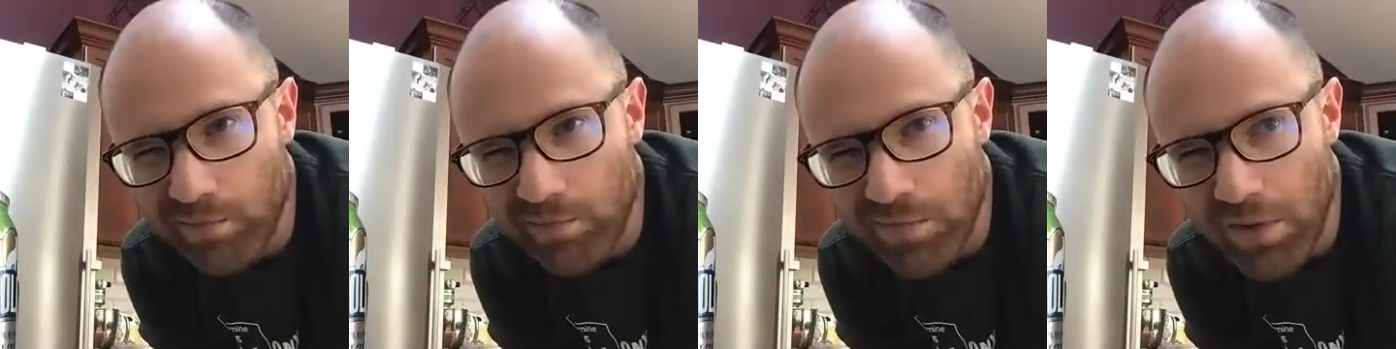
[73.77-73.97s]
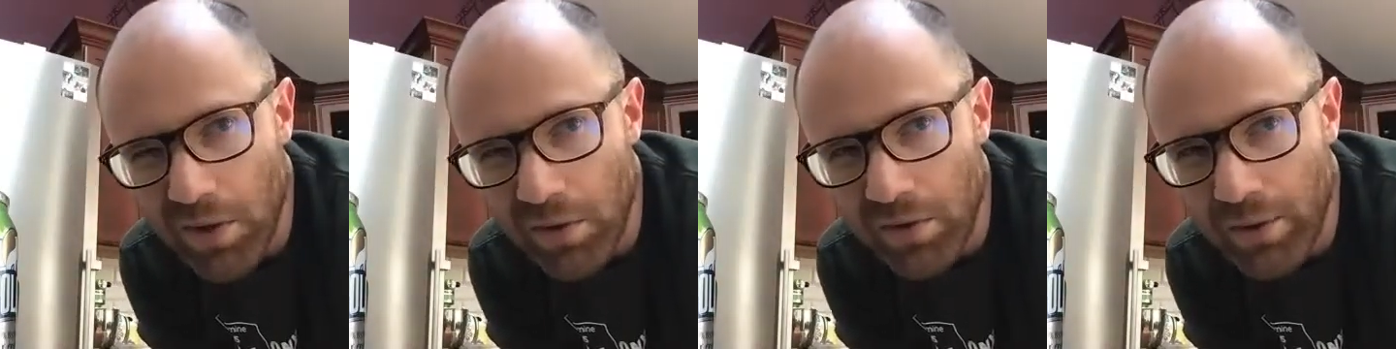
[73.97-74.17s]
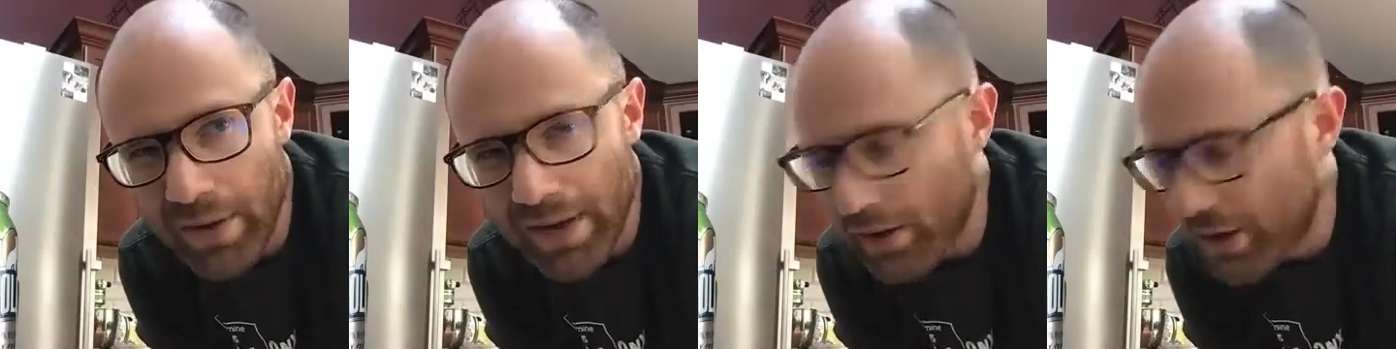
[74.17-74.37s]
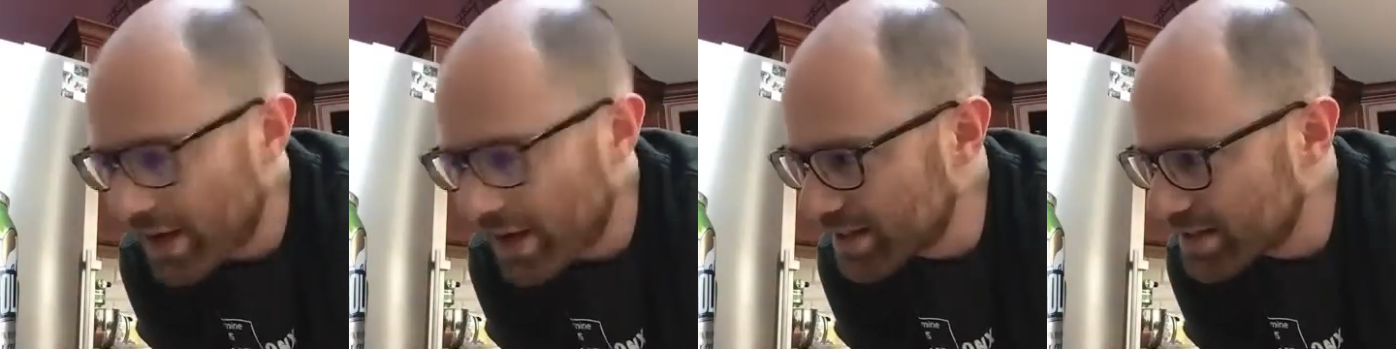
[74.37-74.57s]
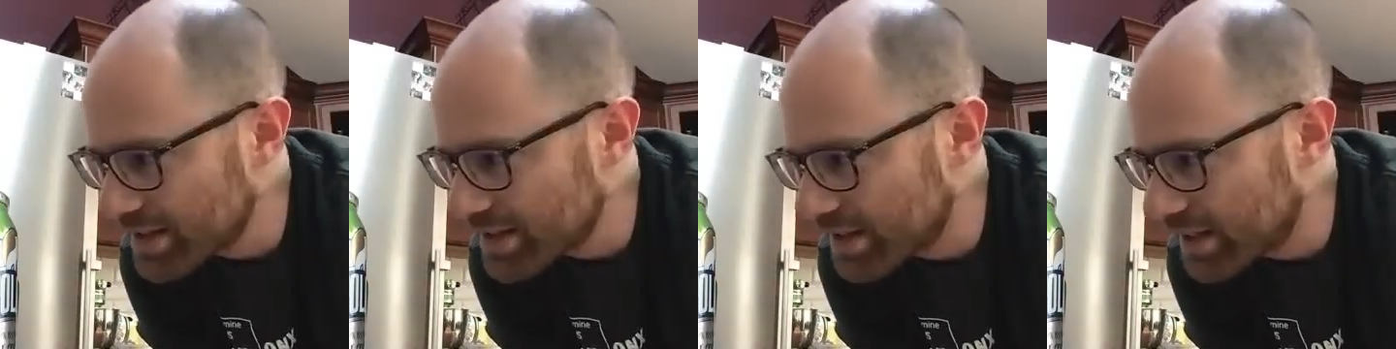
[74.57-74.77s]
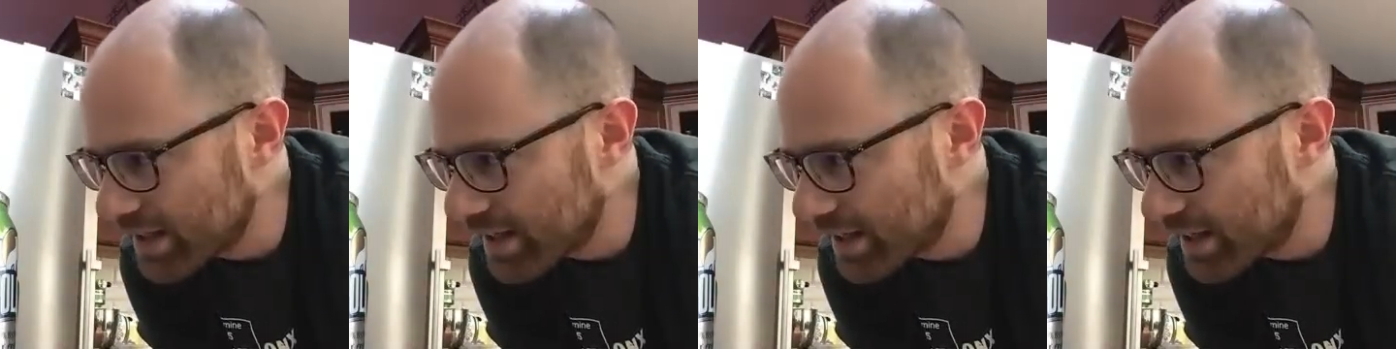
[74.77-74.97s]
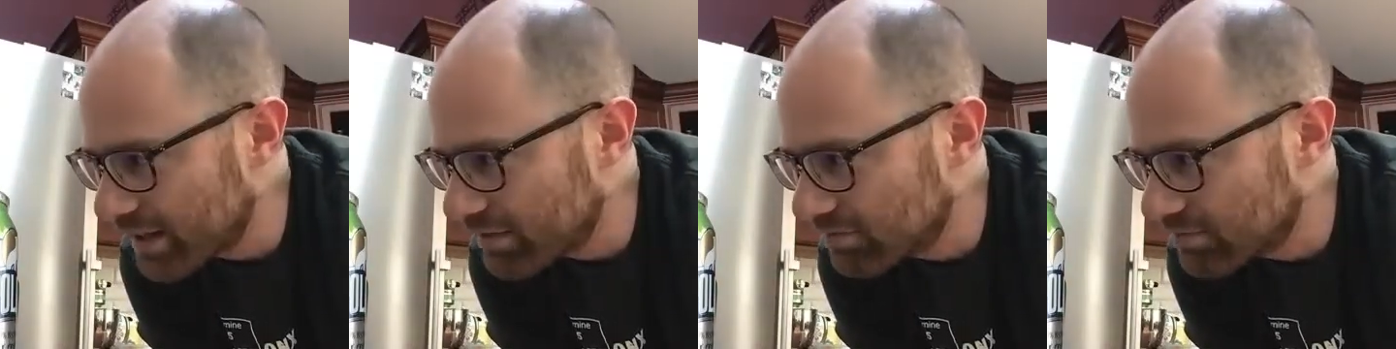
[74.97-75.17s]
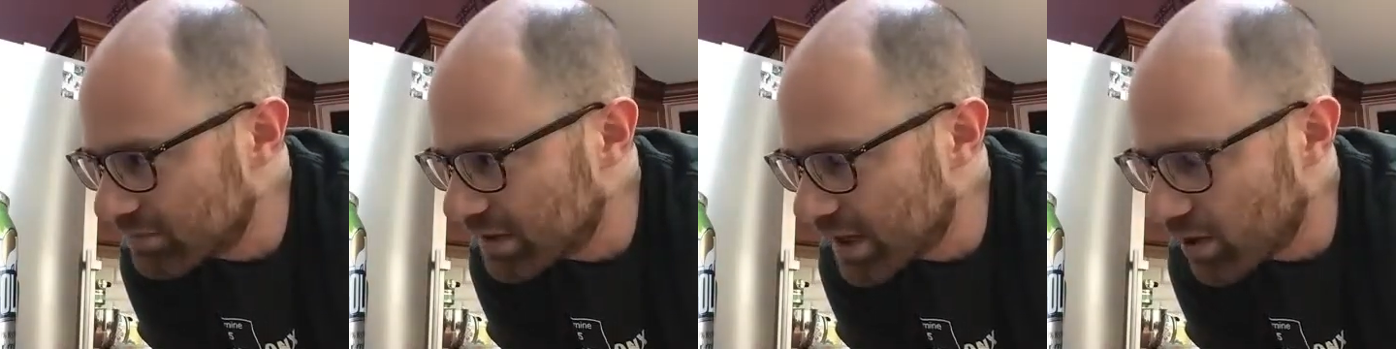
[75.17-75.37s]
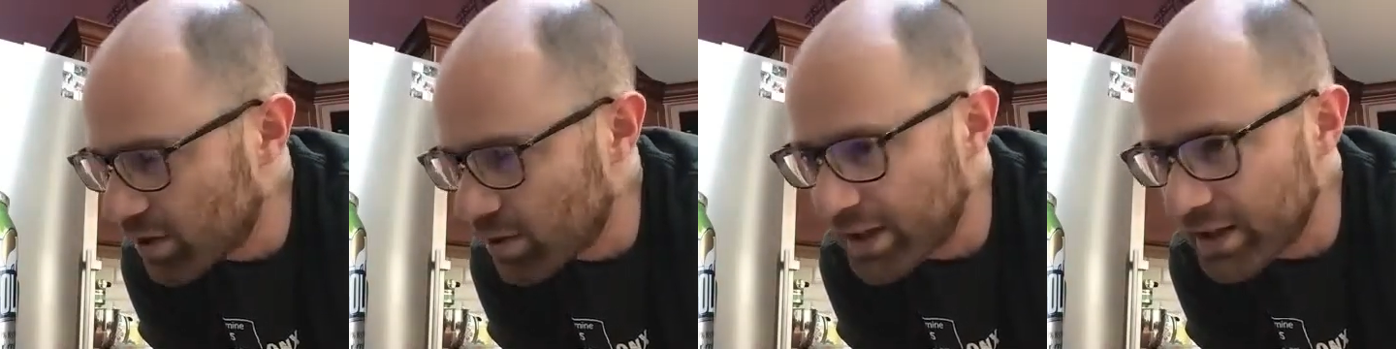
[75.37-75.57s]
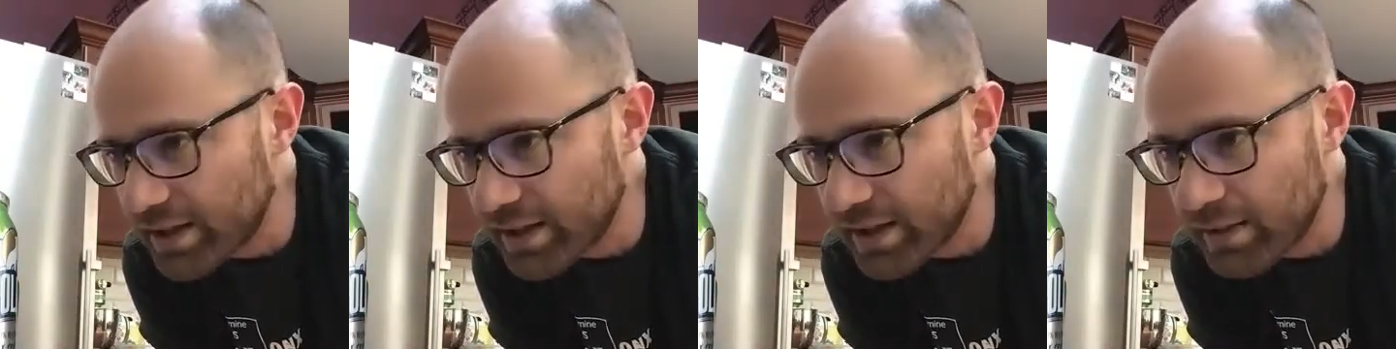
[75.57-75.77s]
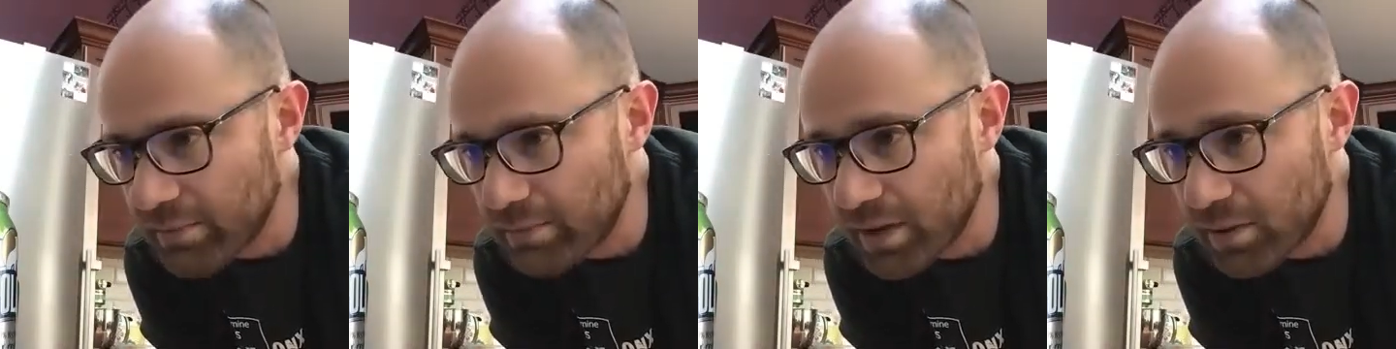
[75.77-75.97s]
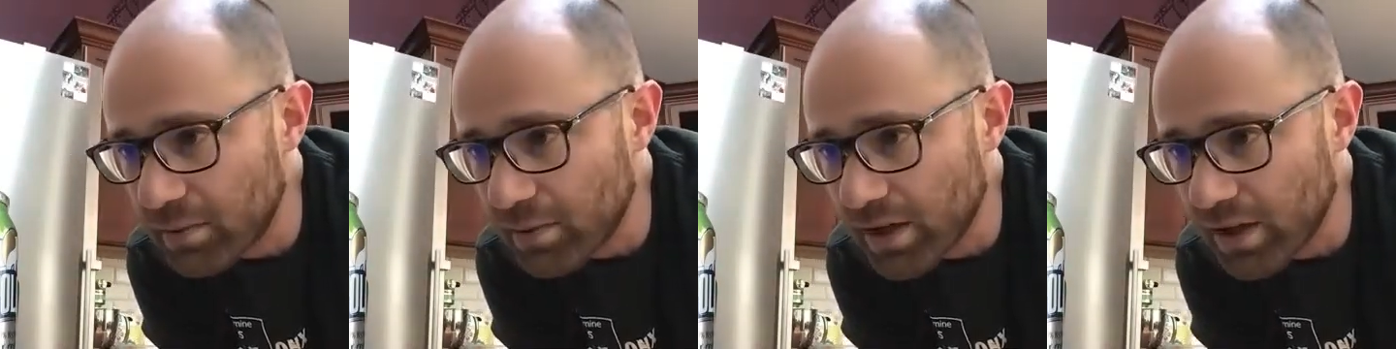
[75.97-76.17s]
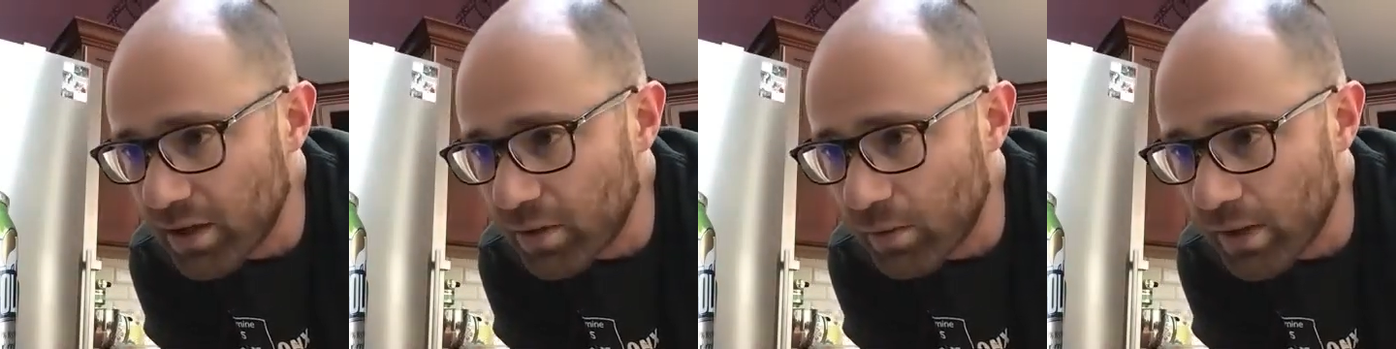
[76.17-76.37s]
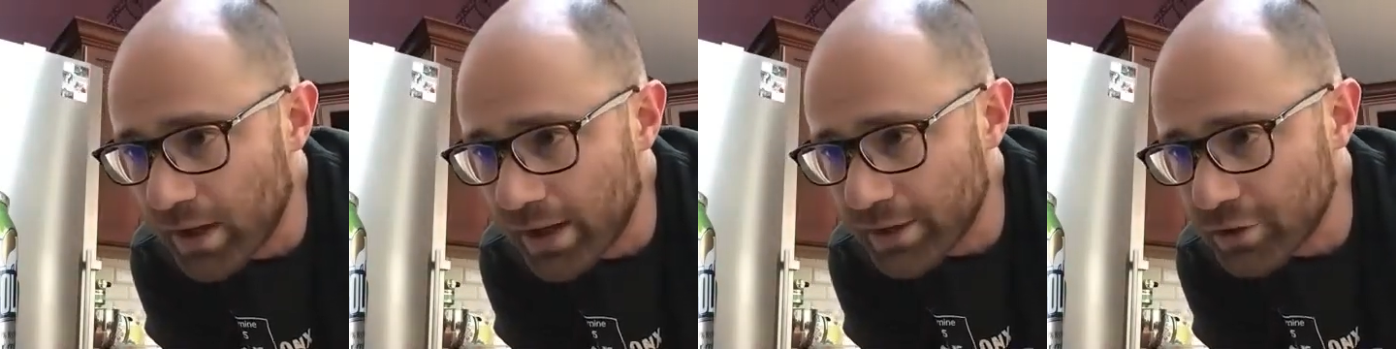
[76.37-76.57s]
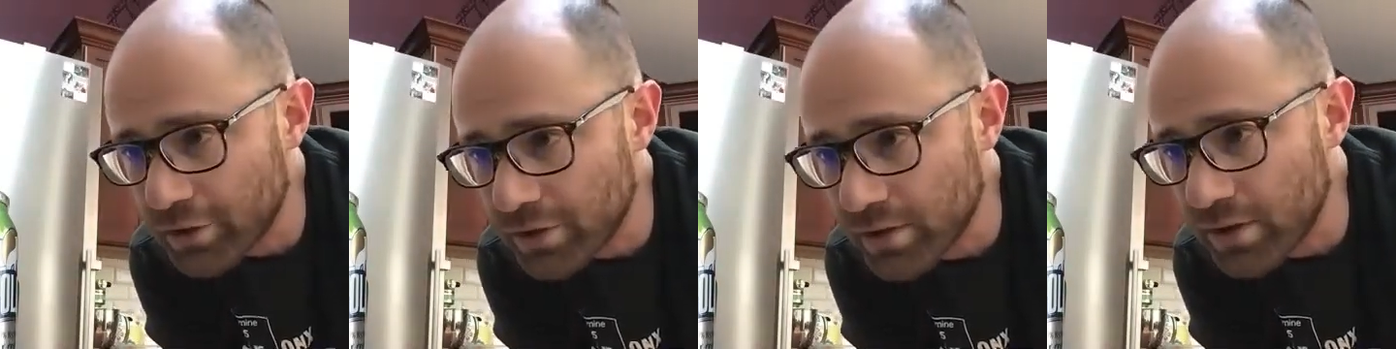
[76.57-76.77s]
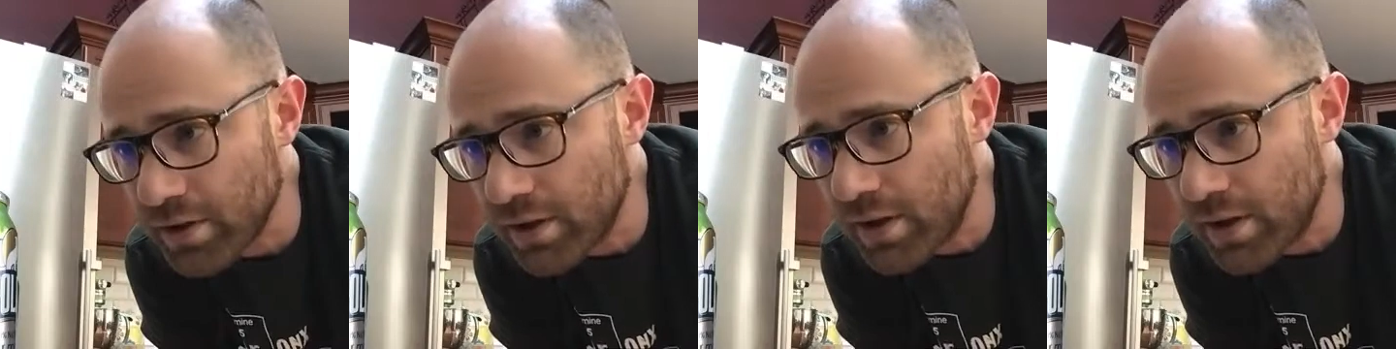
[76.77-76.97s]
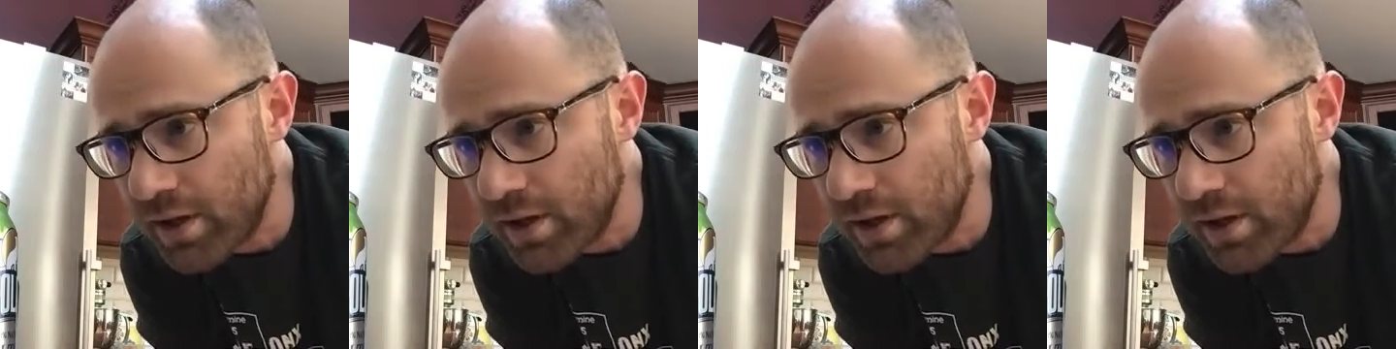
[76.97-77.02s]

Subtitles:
Don't know how hot it's going to get, how quickly, but we're going to watch.